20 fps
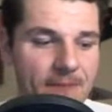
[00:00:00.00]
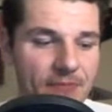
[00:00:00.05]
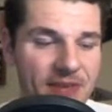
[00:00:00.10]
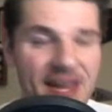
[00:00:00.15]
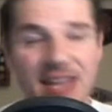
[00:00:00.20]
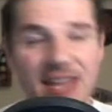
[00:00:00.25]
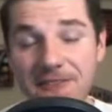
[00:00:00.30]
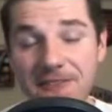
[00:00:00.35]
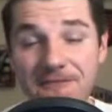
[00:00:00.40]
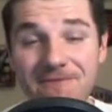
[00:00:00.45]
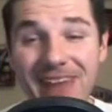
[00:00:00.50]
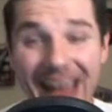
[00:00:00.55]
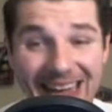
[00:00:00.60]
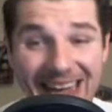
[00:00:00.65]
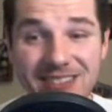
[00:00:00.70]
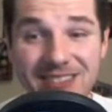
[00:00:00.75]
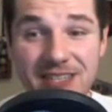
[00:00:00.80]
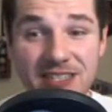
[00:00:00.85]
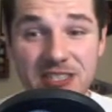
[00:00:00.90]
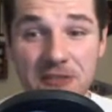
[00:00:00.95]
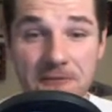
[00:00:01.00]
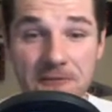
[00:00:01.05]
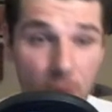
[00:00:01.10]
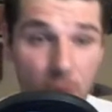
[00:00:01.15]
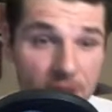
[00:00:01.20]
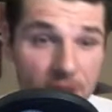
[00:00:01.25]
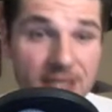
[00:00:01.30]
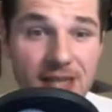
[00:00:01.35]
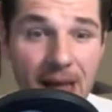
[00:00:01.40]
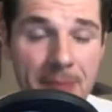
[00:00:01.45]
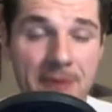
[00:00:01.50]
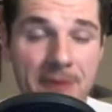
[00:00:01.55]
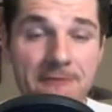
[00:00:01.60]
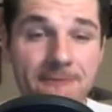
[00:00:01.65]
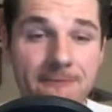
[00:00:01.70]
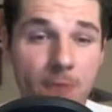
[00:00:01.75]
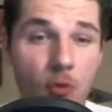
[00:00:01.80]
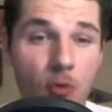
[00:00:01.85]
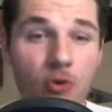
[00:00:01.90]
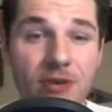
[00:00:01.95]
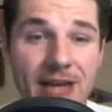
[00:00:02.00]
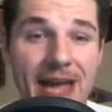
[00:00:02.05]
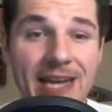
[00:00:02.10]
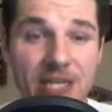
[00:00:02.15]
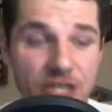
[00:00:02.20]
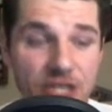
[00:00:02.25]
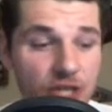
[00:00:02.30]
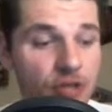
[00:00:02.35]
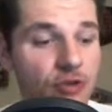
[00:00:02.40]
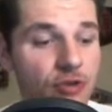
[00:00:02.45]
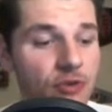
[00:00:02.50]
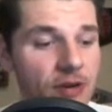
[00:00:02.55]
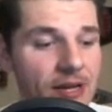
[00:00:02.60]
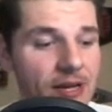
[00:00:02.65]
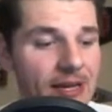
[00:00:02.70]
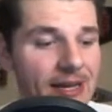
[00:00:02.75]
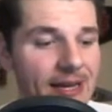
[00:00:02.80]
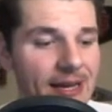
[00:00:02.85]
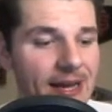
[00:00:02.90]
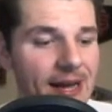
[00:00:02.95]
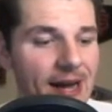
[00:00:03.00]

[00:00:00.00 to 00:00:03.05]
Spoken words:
He had the fastest 40 time at 4.92.